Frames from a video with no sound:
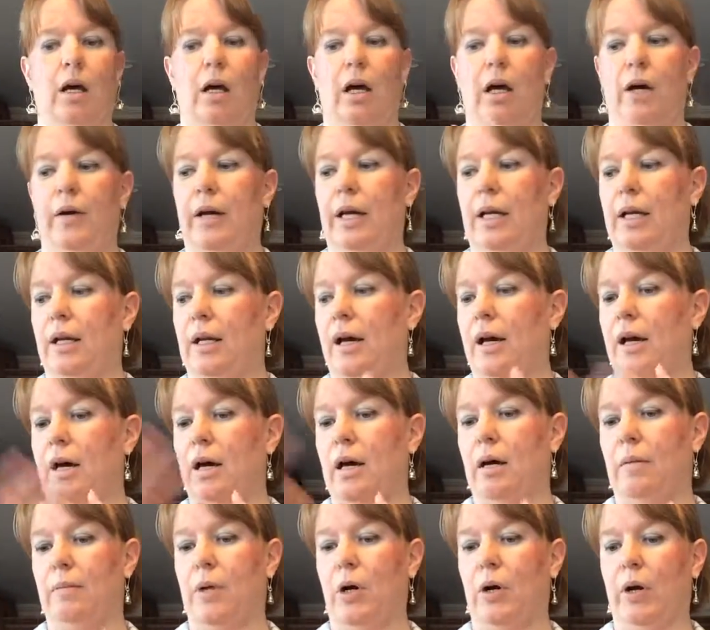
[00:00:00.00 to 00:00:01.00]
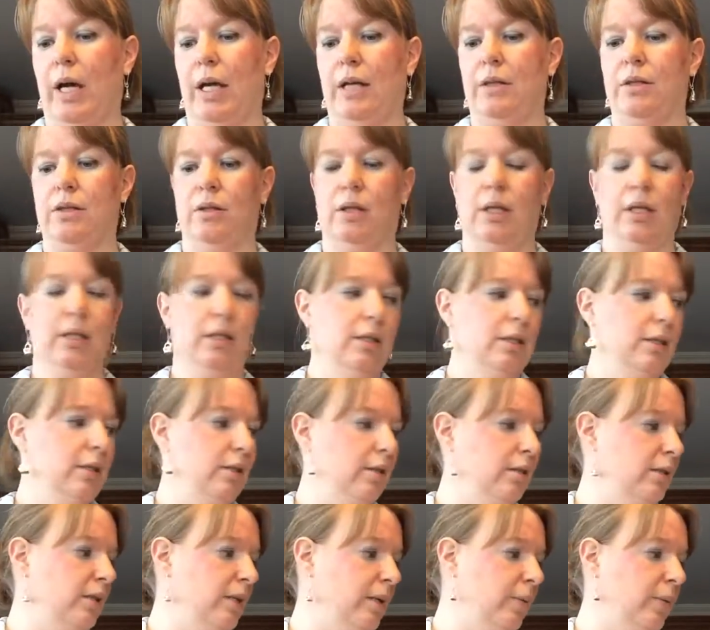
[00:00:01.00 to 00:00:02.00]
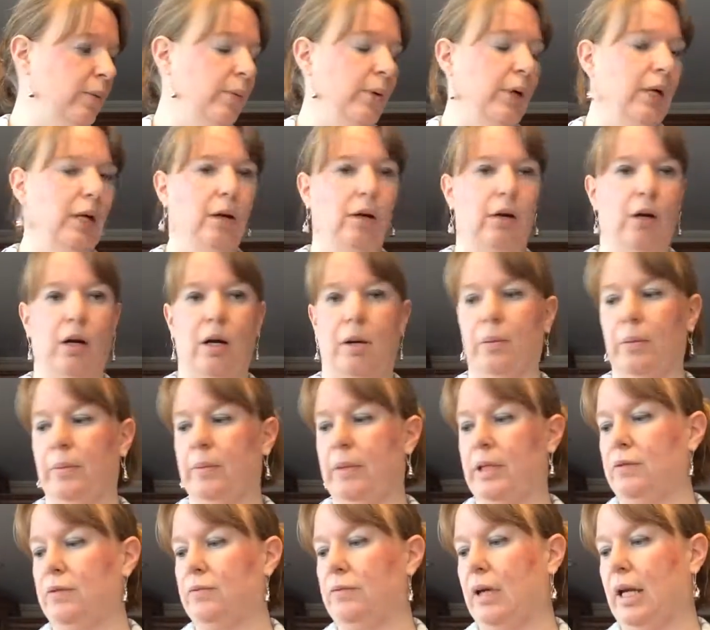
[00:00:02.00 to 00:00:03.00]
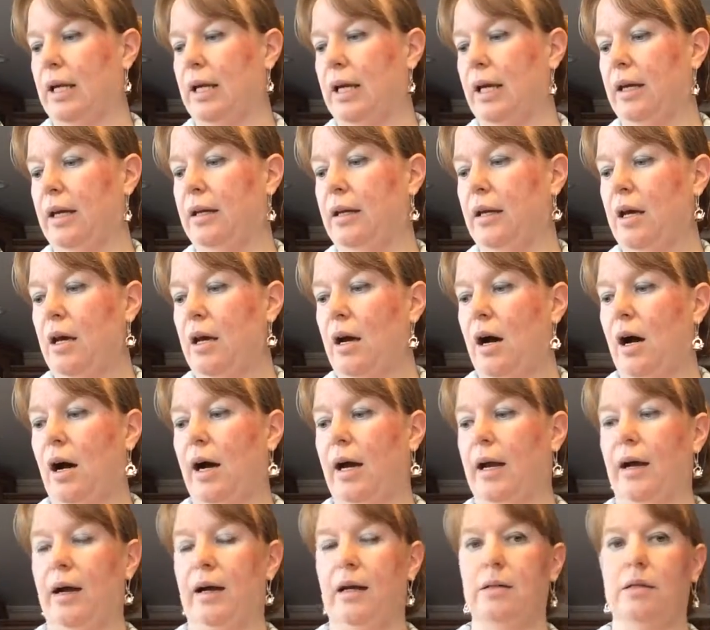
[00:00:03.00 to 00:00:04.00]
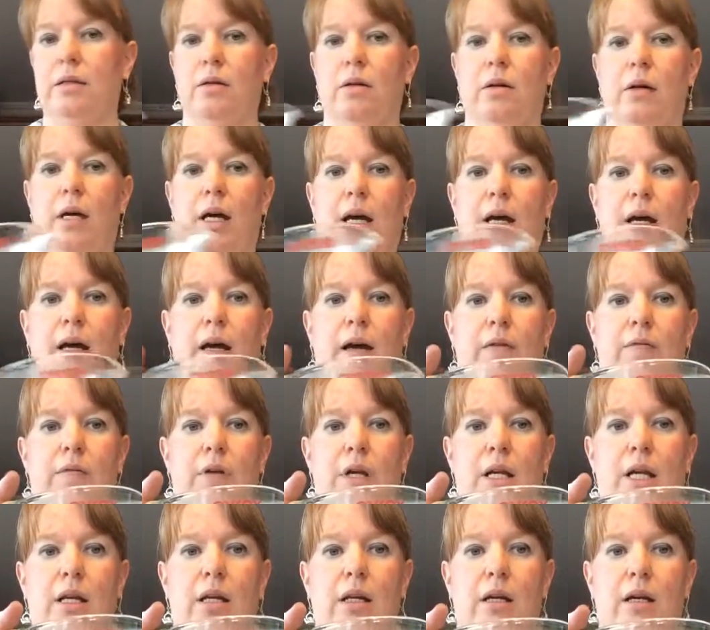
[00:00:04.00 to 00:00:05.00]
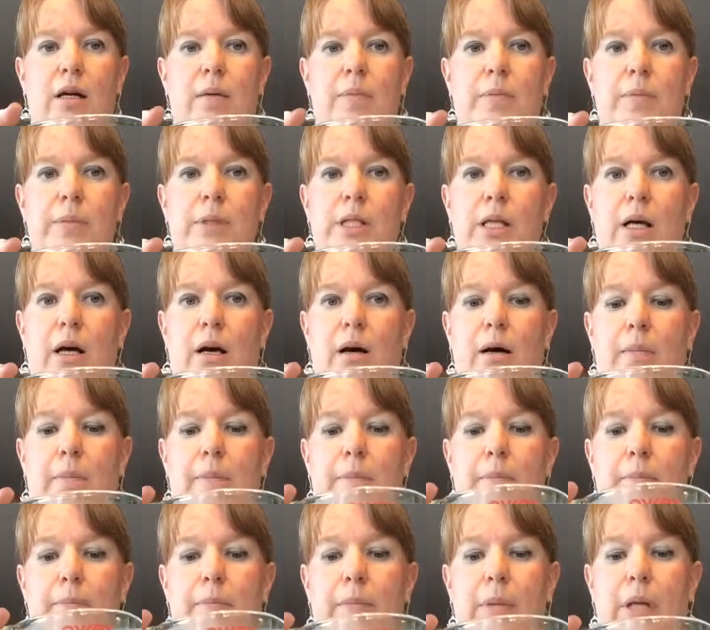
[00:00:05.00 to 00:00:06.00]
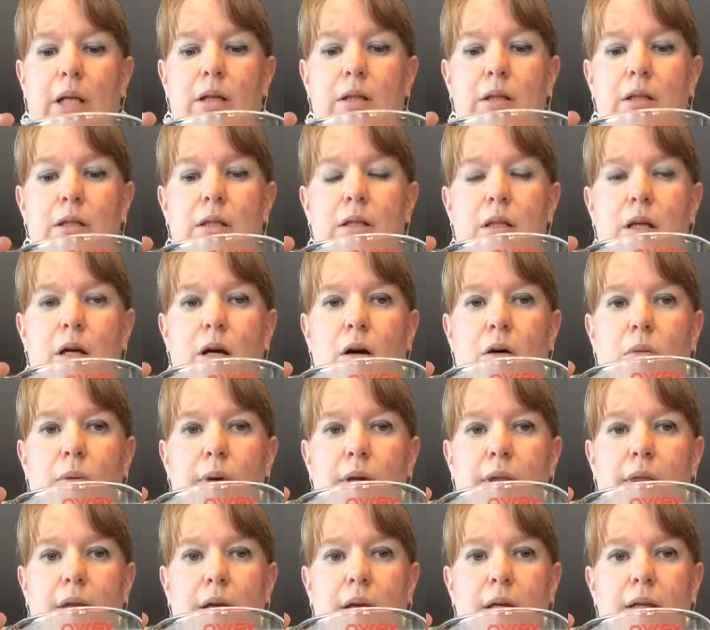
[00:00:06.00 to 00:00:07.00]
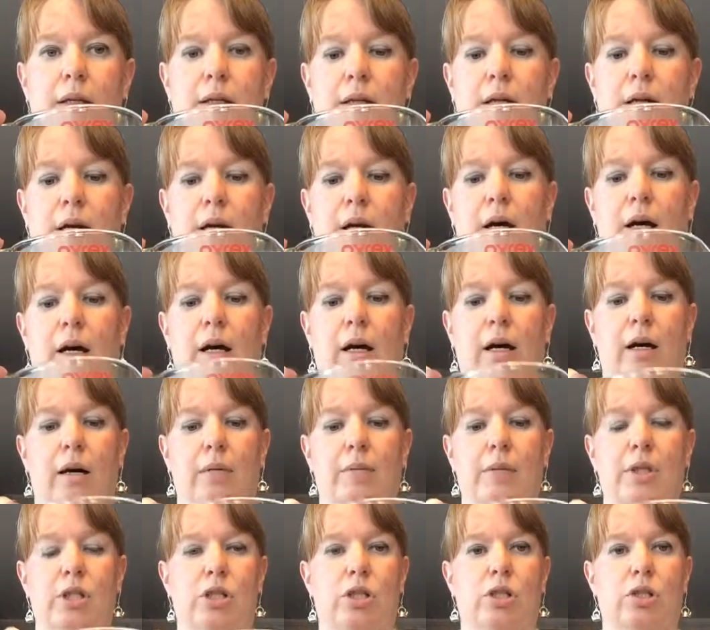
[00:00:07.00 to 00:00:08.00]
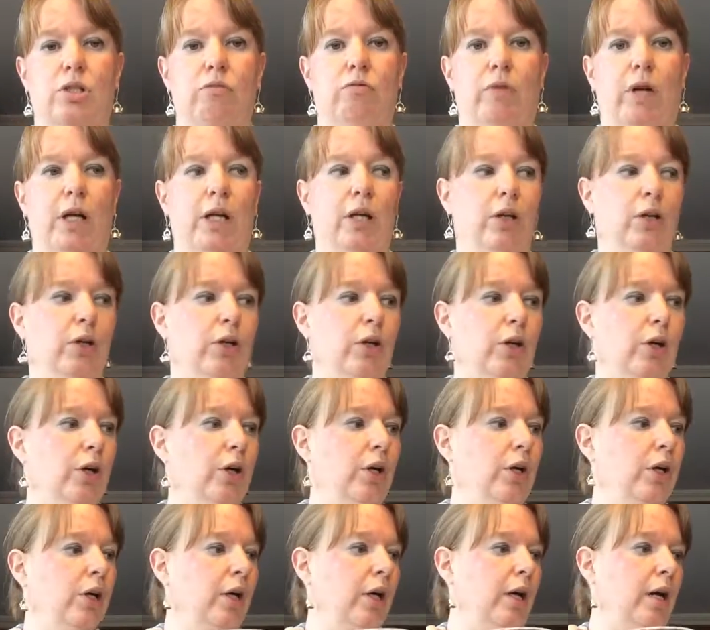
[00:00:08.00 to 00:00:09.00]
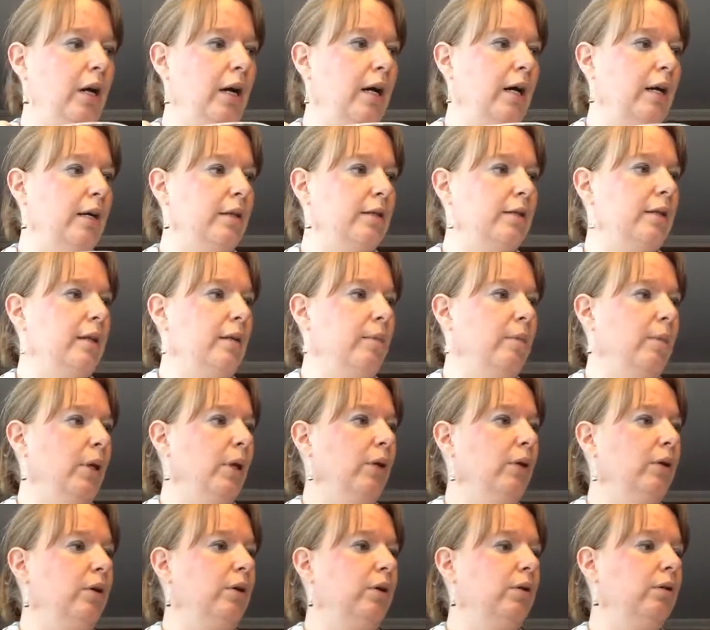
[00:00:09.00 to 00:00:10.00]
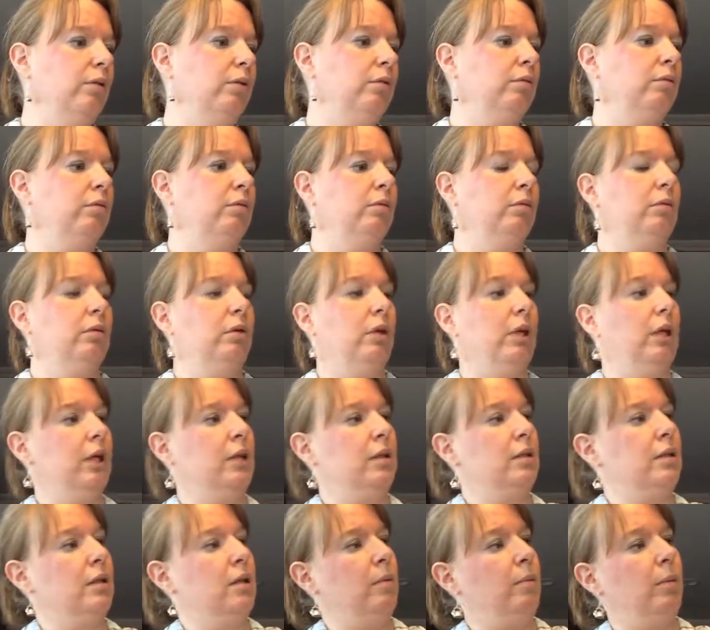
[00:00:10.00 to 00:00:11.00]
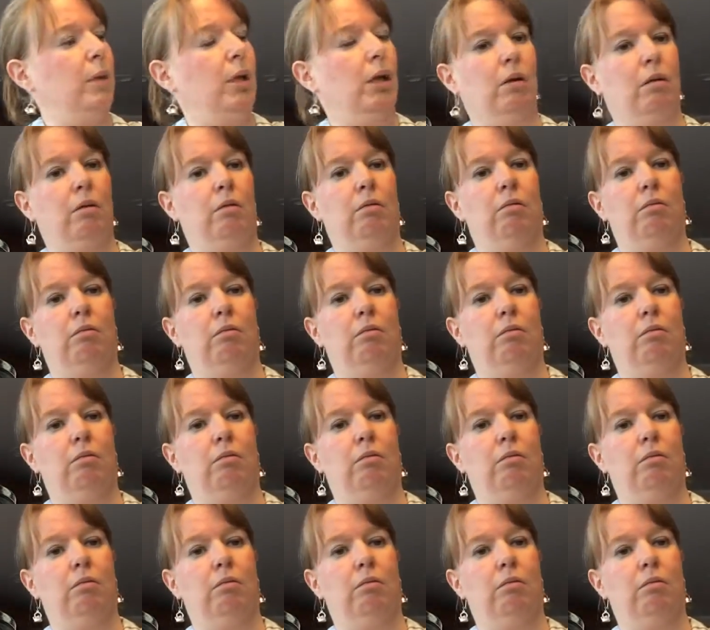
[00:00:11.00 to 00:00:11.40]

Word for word: All right, um, okay, so that's still steeping. We've got another couple minutes for that yet. I also have heated up some milk to go with it. Um, this is just regular uh, skim milk. I think it's skim milk.